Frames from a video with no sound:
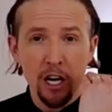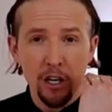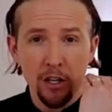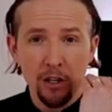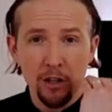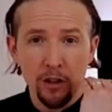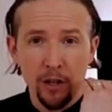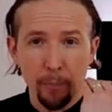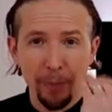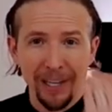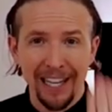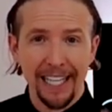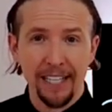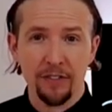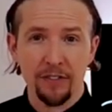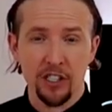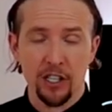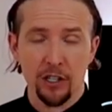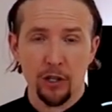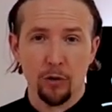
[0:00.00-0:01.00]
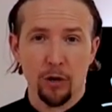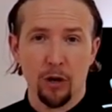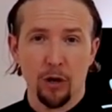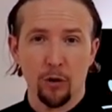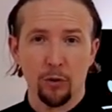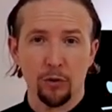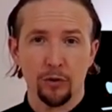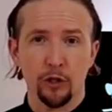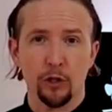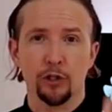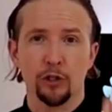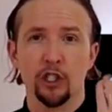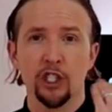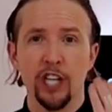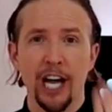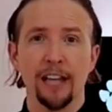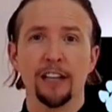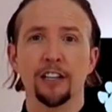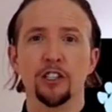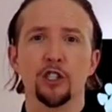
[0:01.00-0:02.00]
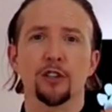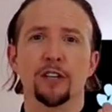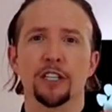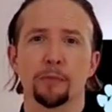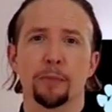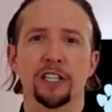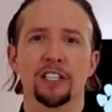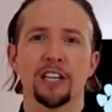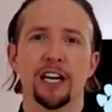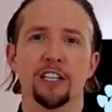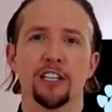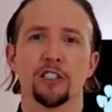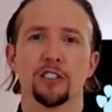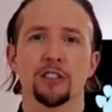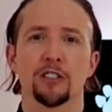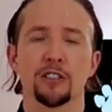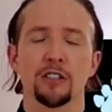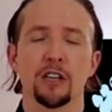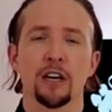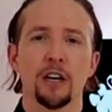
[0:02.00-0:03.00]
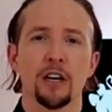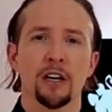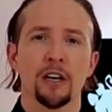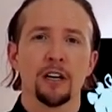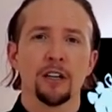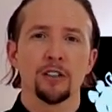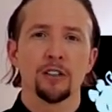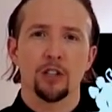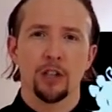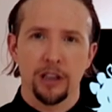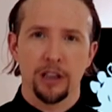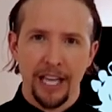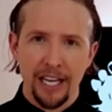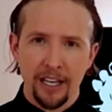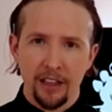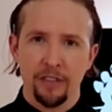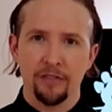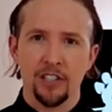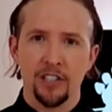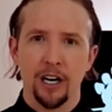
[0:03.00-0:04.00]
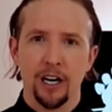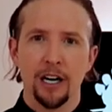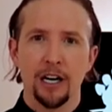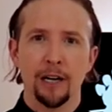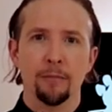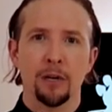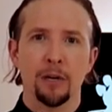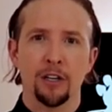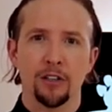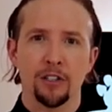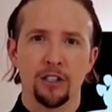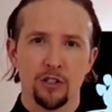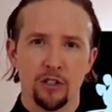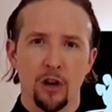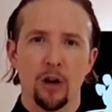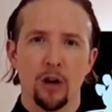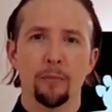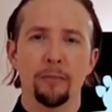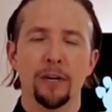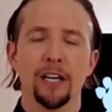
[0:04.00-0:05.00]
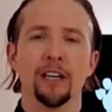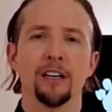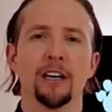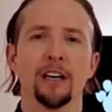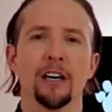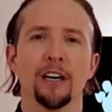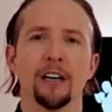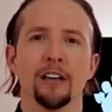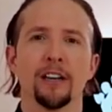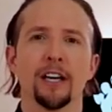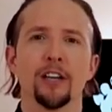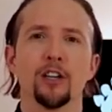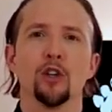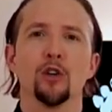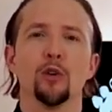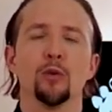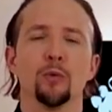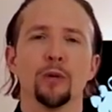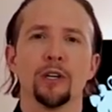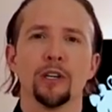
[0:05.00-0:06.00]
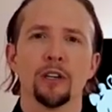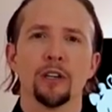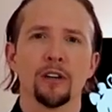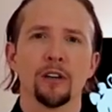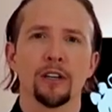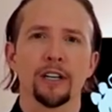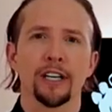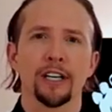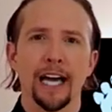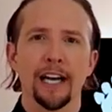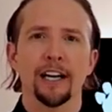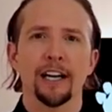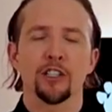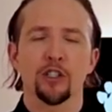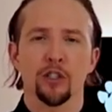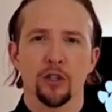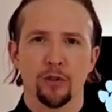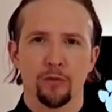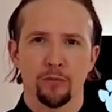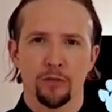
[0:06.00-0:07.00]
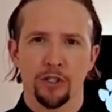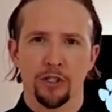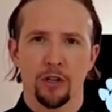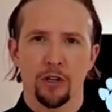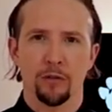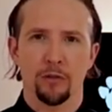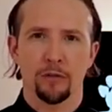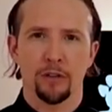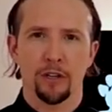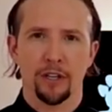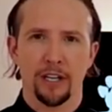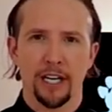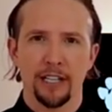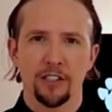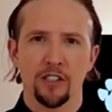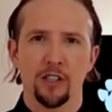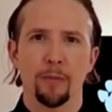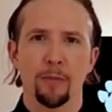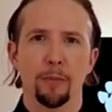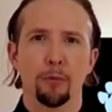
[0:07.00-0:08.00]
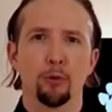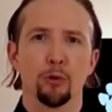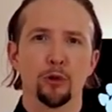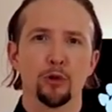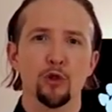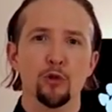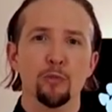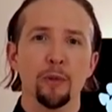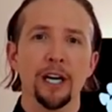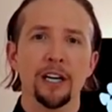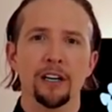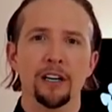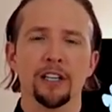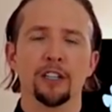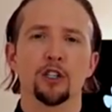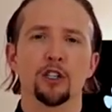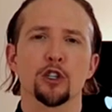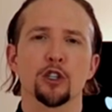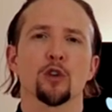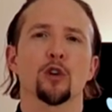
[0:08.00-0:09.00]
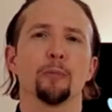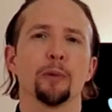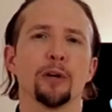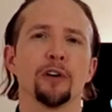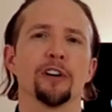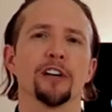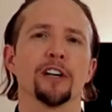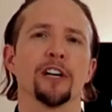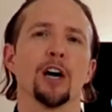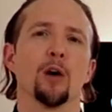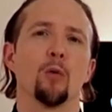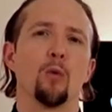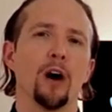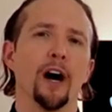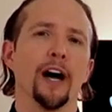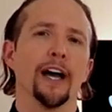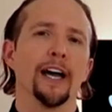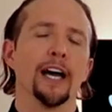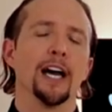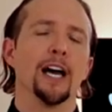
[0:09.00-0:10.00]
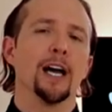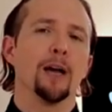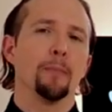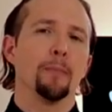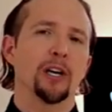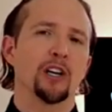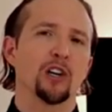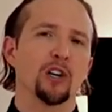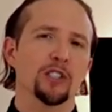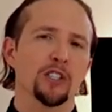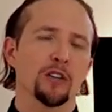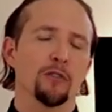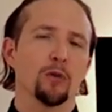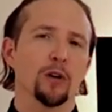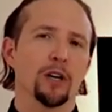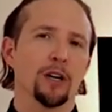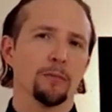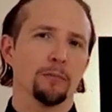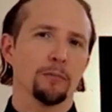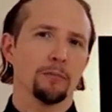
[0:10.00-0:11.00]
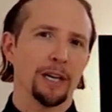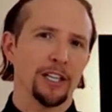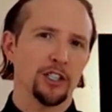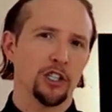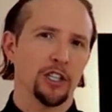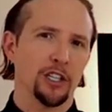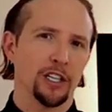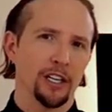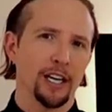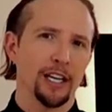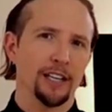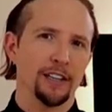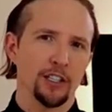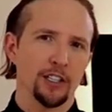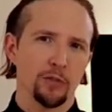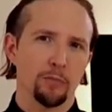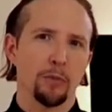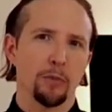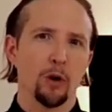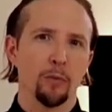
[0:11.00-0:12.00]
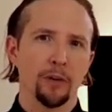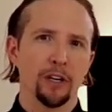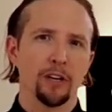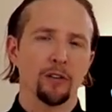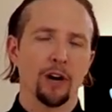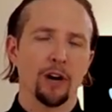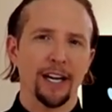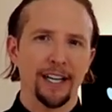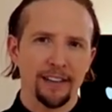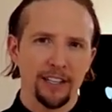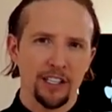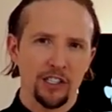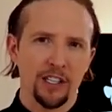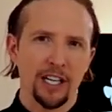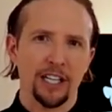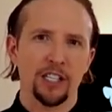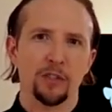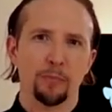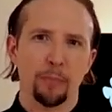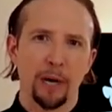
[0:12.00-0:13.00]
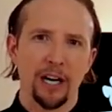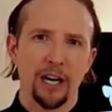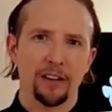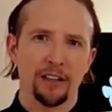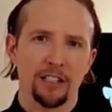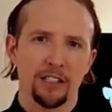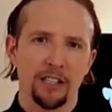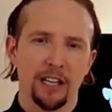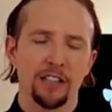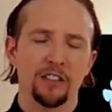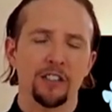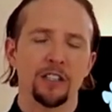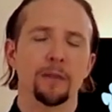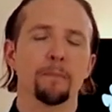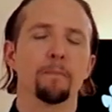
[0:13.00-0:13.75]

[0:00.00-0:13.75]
the beliefs that you hold. You should challenge your expectations. Length of time does not mean that you will get a certain result, okay? Some people will do better in a shorter period. Why? Because of what I'm mentioning in this moment, right? In this next part of this lesson.